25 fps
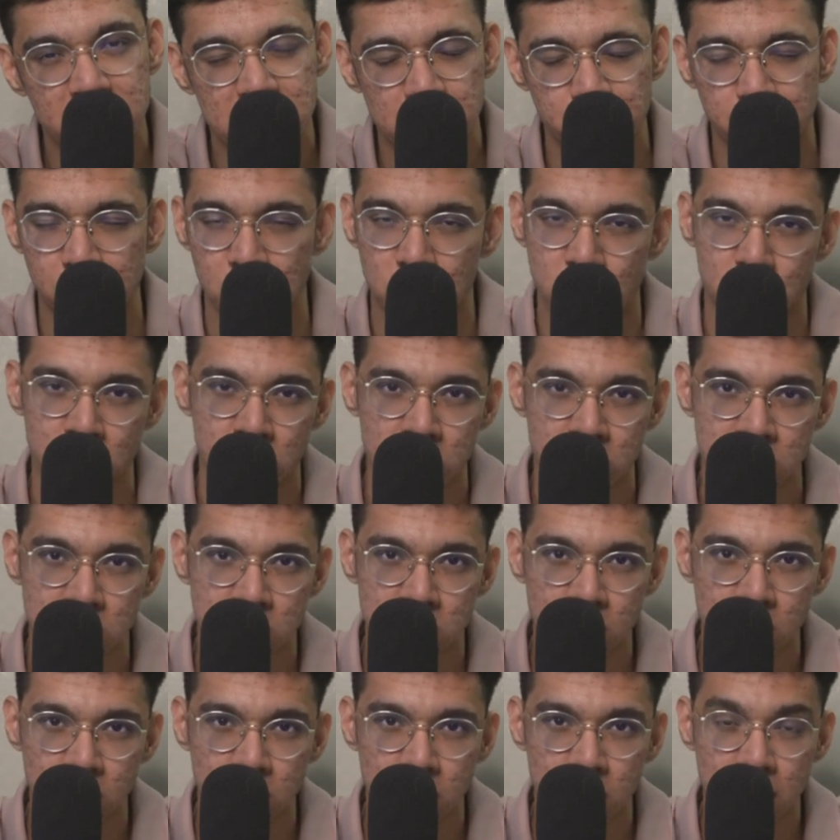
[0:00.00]
speeches,
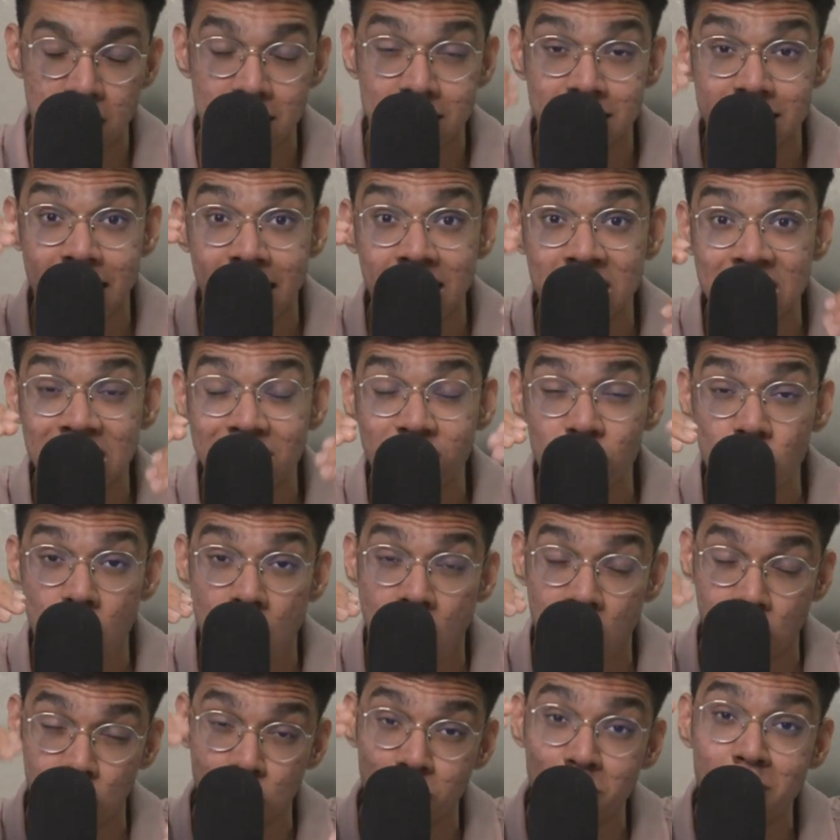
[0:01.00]
then give your
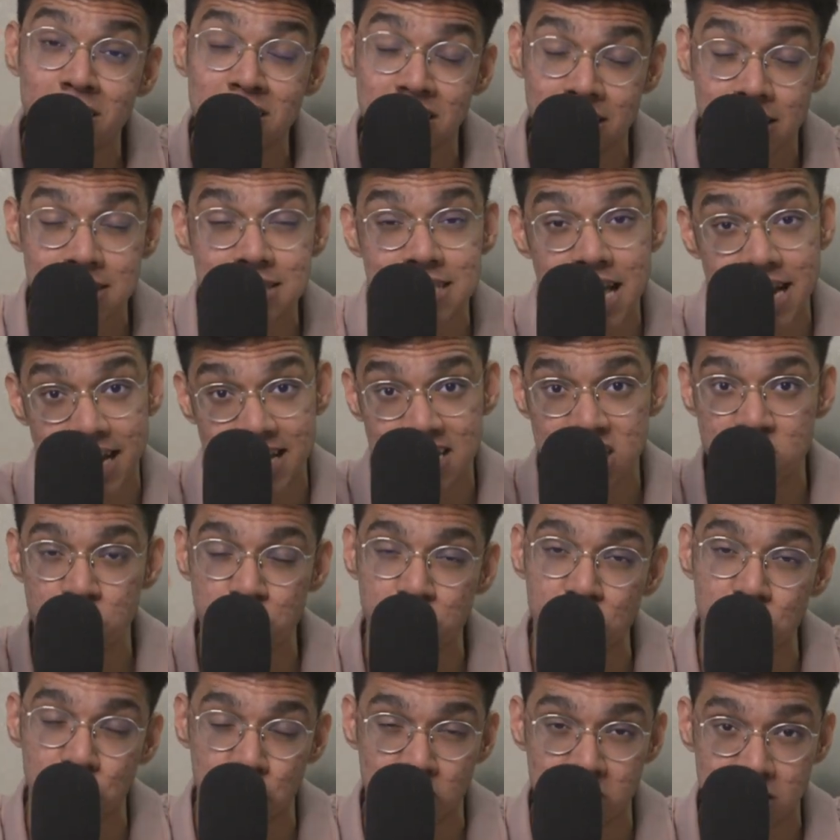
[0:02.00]
arguments in the second
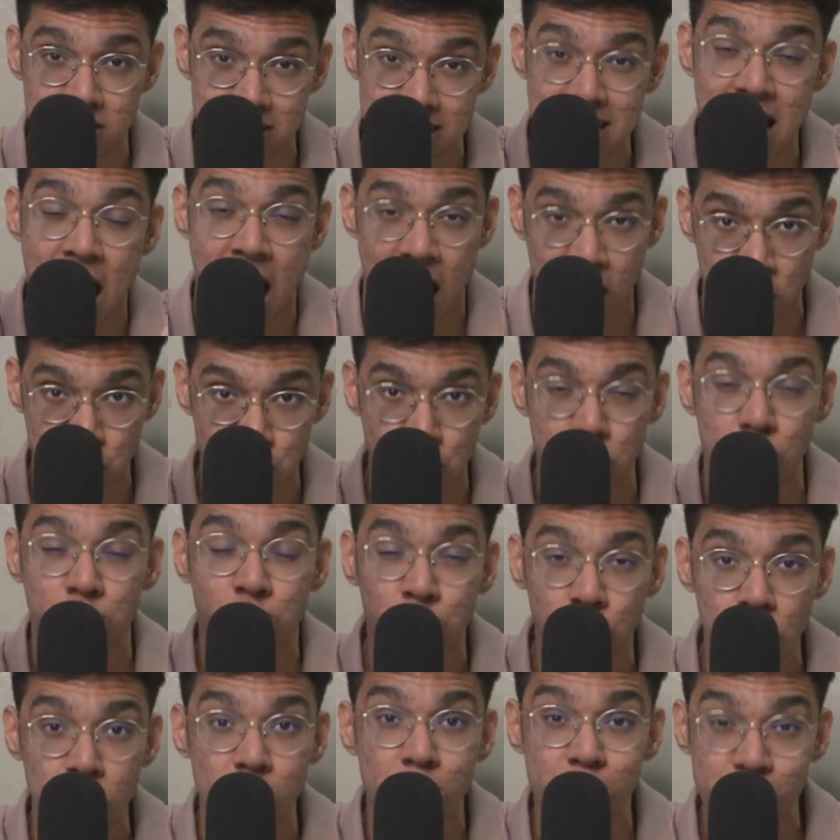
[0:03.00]
speeches, the actual
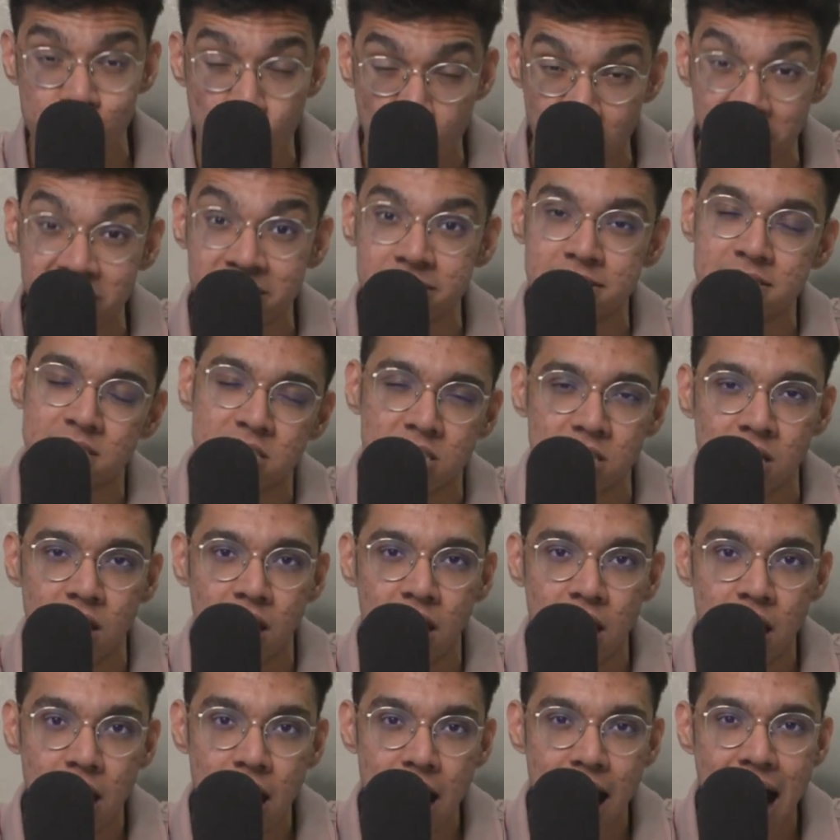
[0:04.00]
full points.
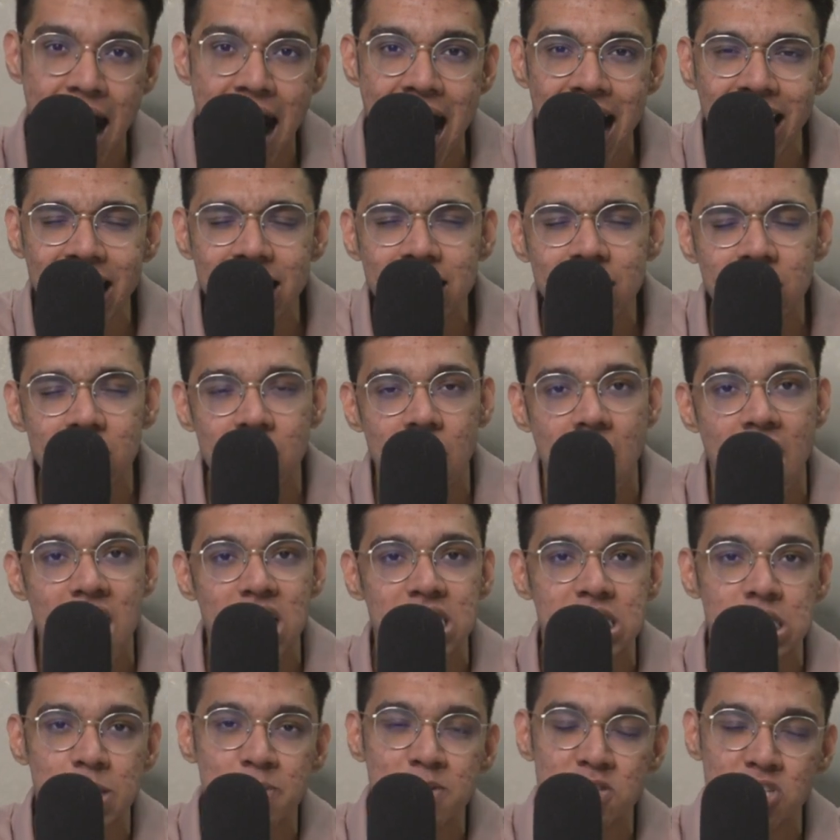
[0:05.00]
And in the
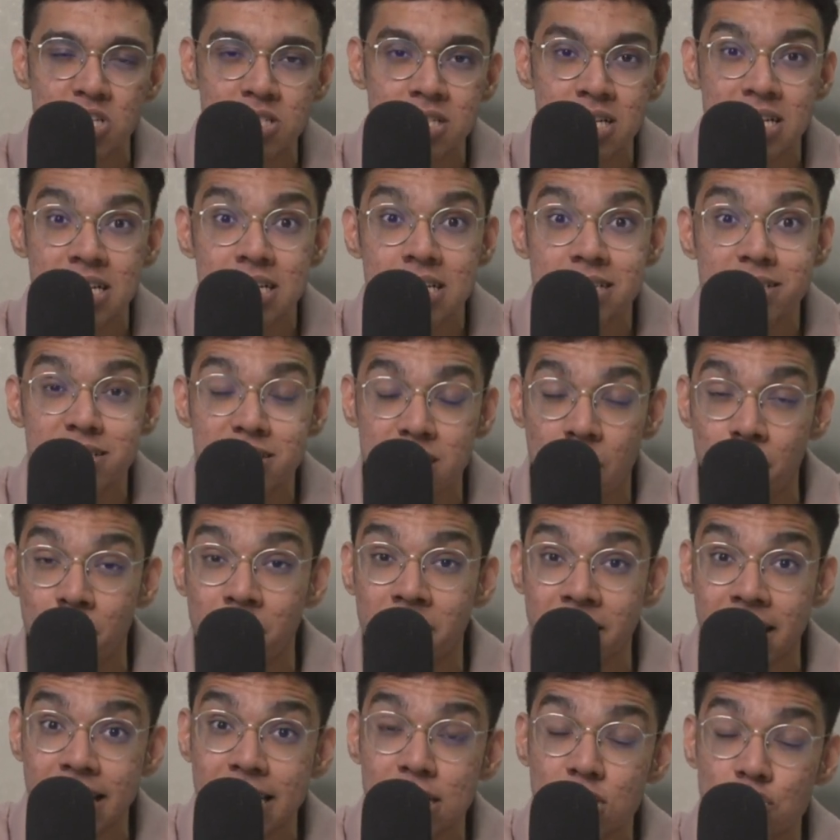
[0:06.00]
last speeches,
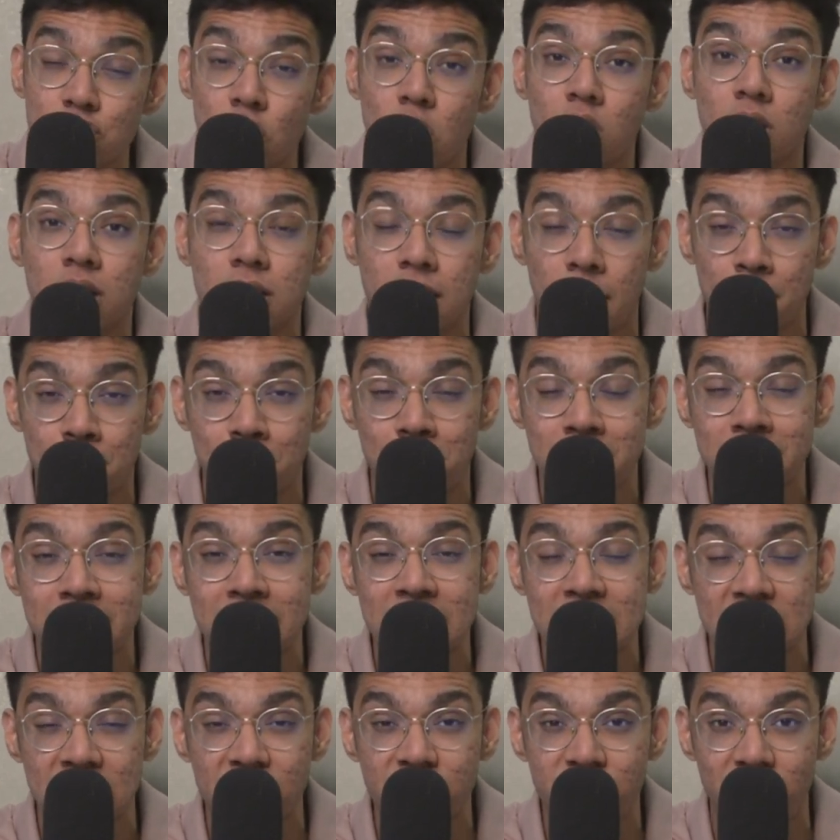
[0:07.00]
summarize your
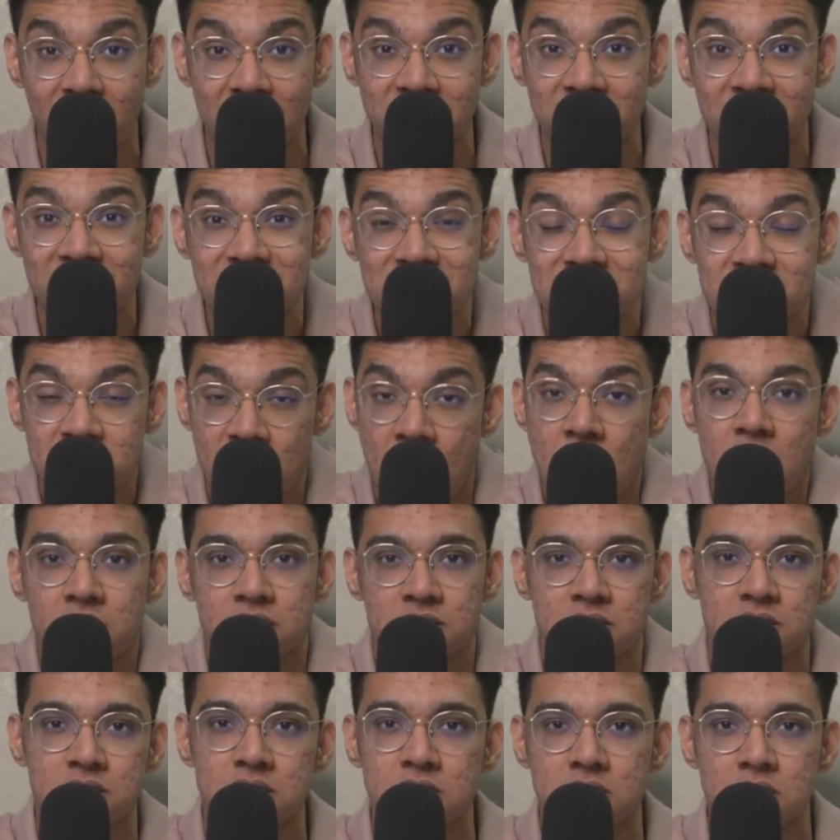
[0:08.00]
complete and final
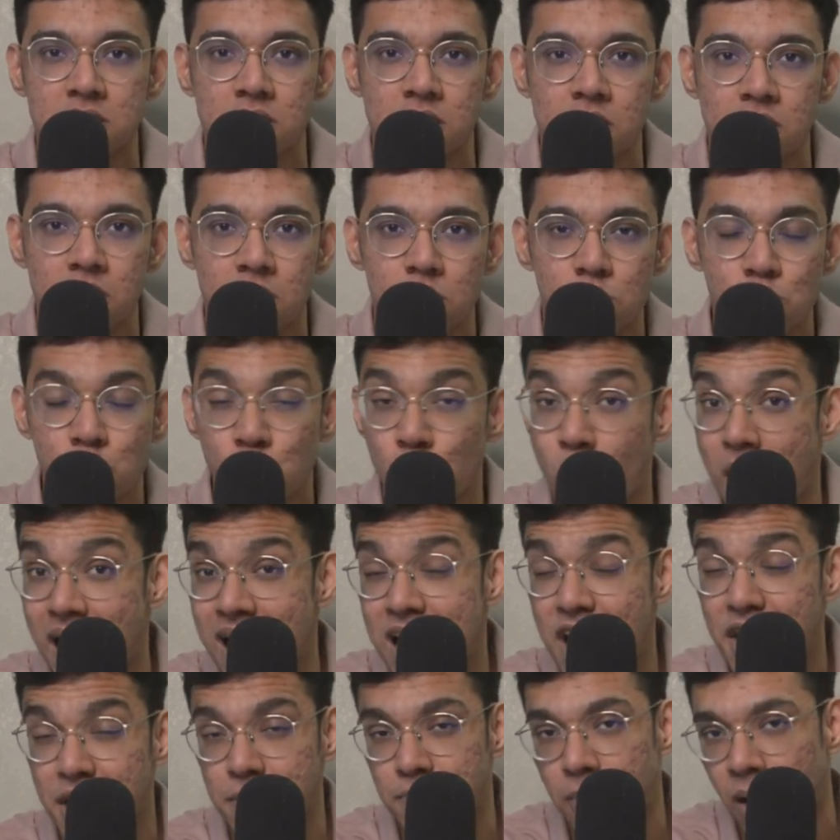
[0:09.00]
stance
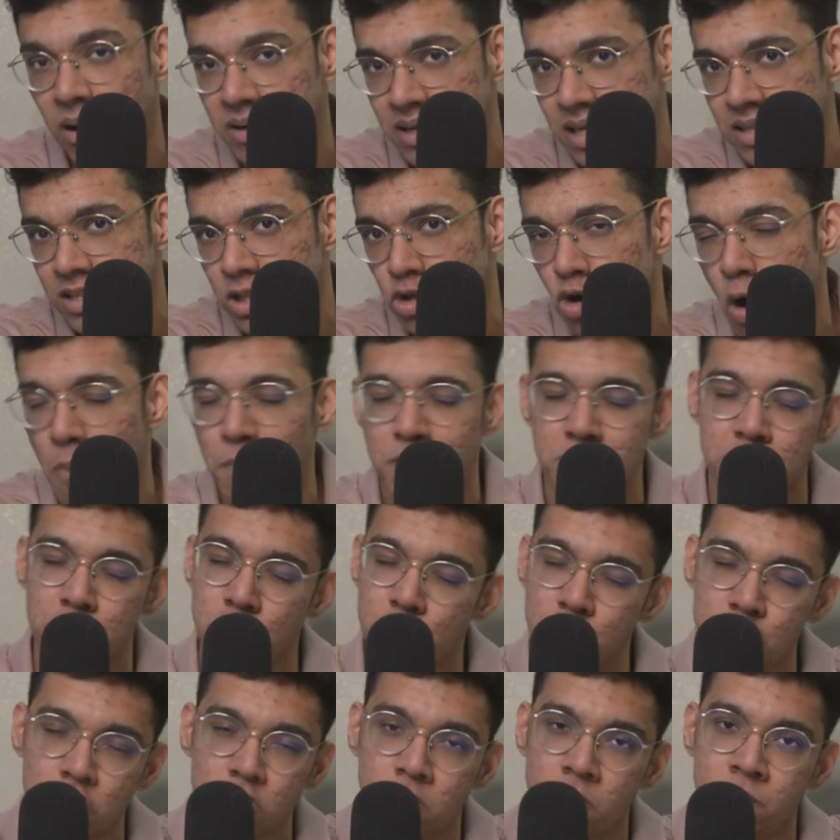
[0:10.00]
while rebutting the
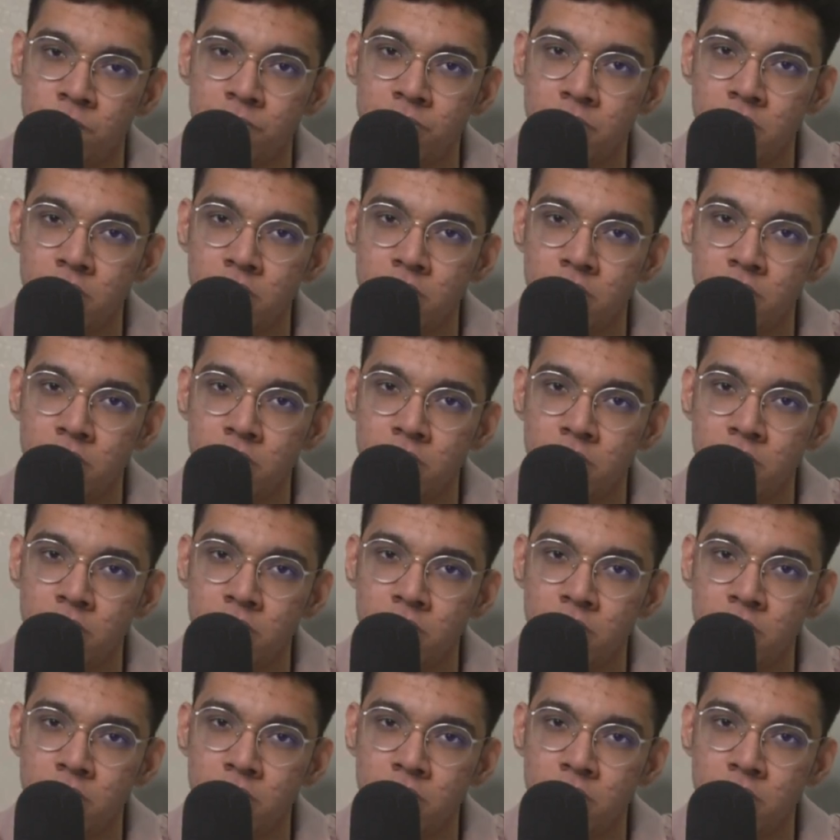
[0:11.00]
opposition.